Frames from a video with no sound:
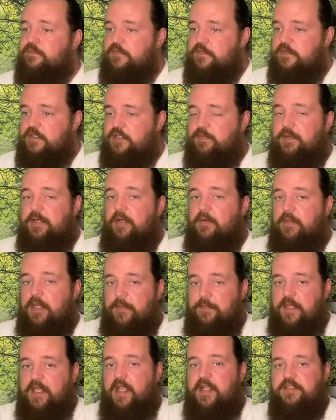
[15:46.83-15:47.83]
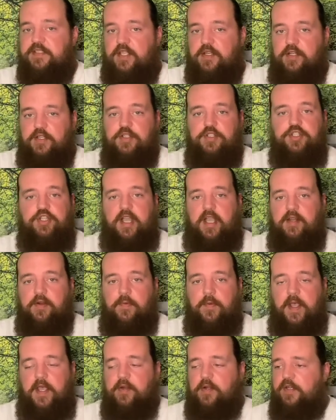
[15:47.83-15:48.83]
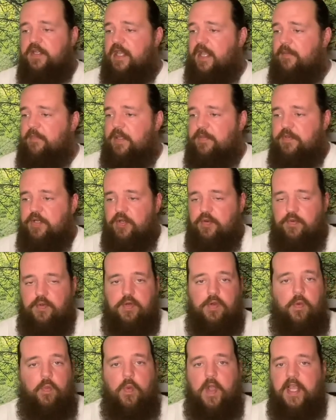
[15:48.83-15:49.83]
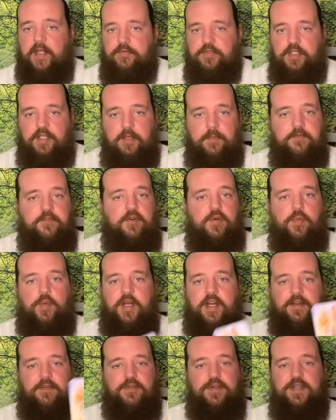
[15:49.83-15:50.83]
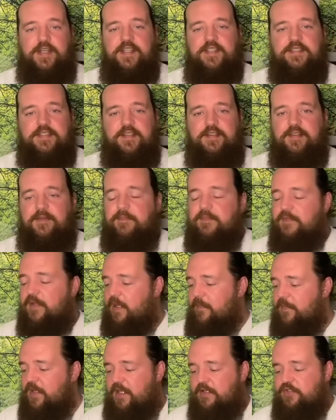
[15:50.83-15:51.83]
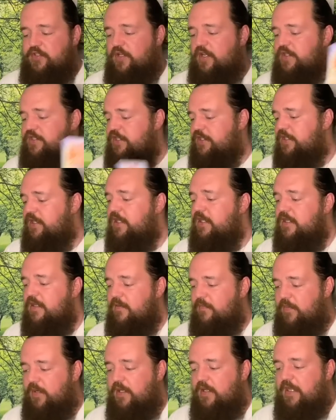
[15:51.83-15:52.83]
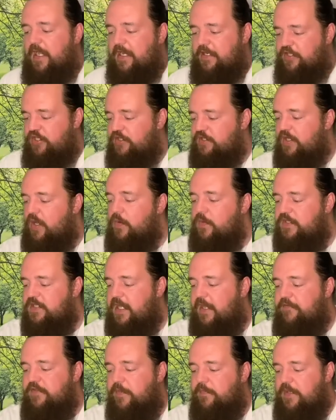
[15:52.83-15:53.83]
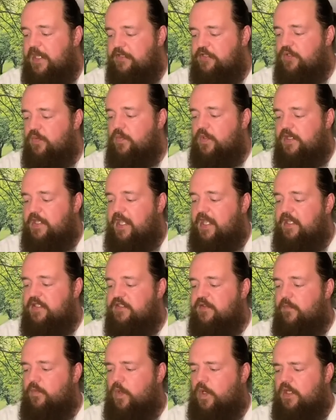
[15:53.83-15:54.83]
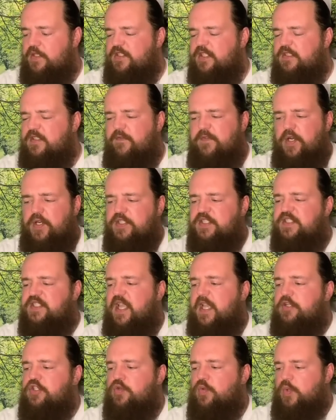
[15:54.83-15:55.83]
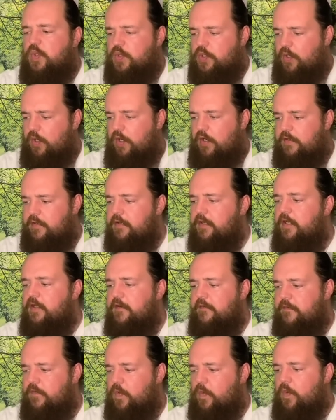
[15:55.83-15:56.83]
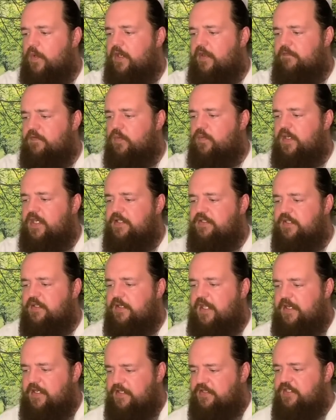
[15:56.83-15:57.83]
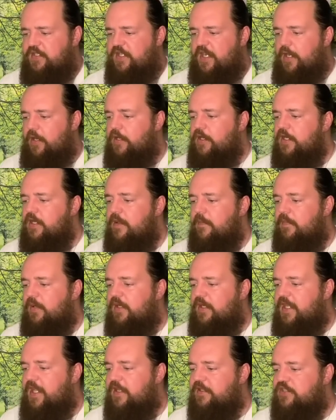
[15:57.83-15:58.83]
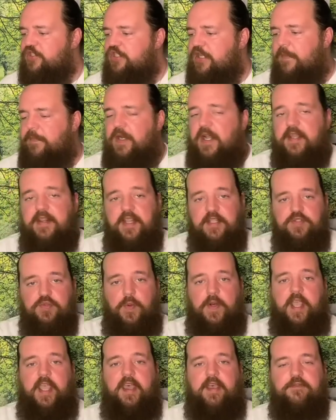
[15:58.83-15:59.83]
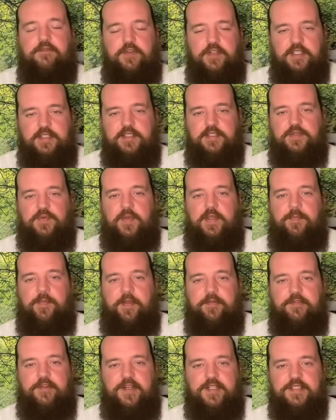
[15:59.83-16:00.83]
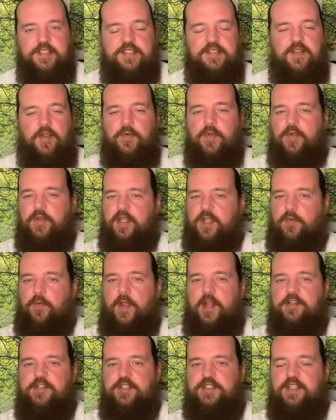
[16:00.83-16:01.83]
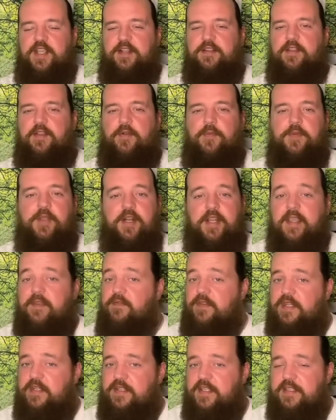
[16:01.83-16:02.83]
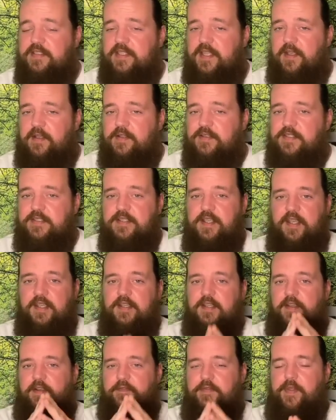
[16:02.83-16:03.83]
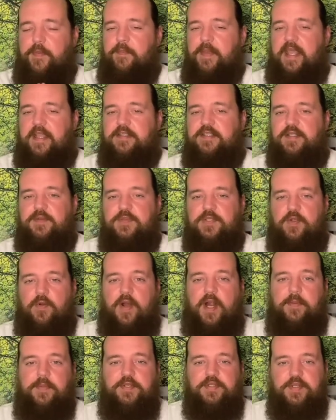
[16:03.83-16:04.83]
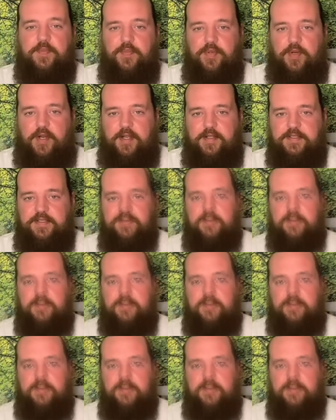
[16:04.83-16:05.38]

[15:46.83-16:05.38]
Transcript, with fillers: Spirit might be asking you to shine a light on that. Maybe you're a little wound up for whatever reason. I'm, I'm not judging, but I just always have to mention with the Ace of Wands, it's a very sexual card for whatever reason, and it's there. But yes, Gemini, that's what I have for you this week, my friends. Don't click away just yet, though. I'm going to give you the details of the May subscriber surprise.